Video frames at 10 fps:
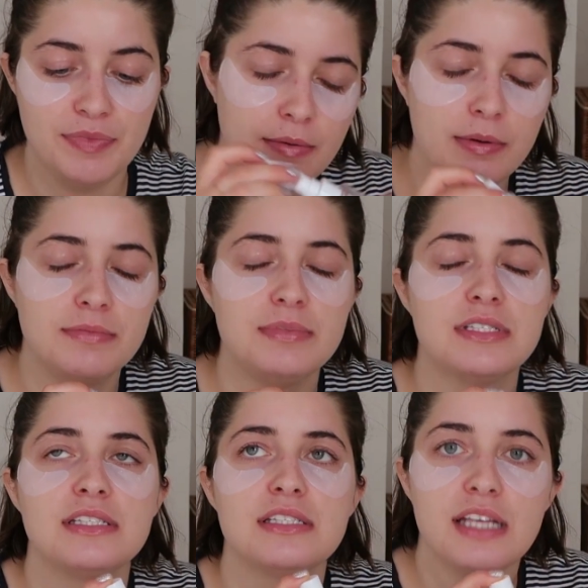I'm
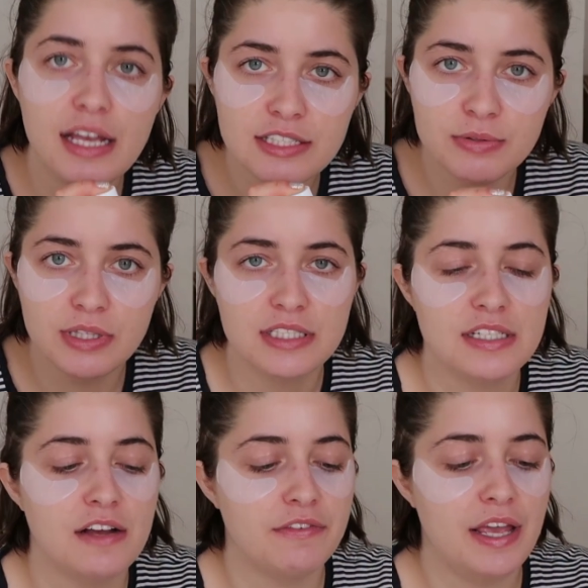obsessed with this
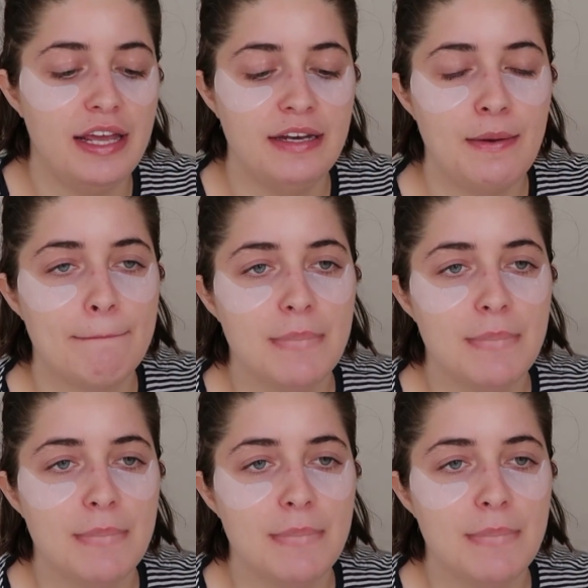stuff, and